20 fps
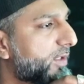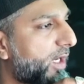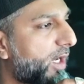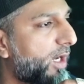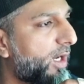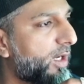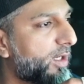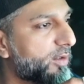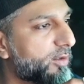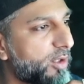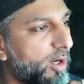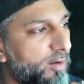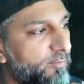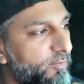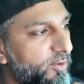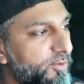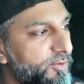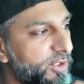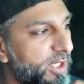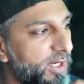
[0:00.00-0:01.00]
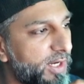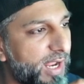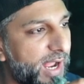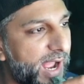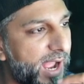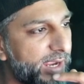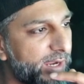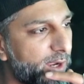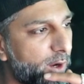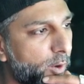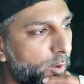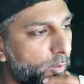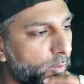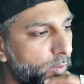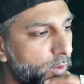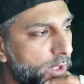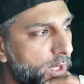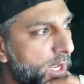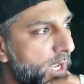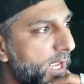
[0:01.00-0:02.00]
uh, convert.io
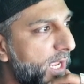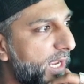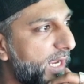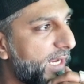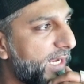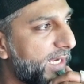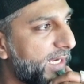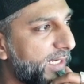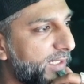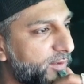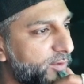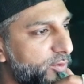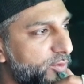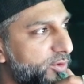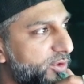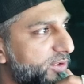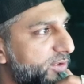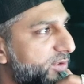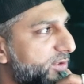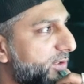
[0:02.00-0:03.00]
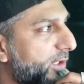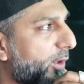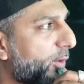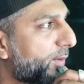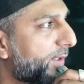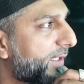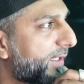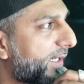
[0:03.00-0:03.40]
and you just load it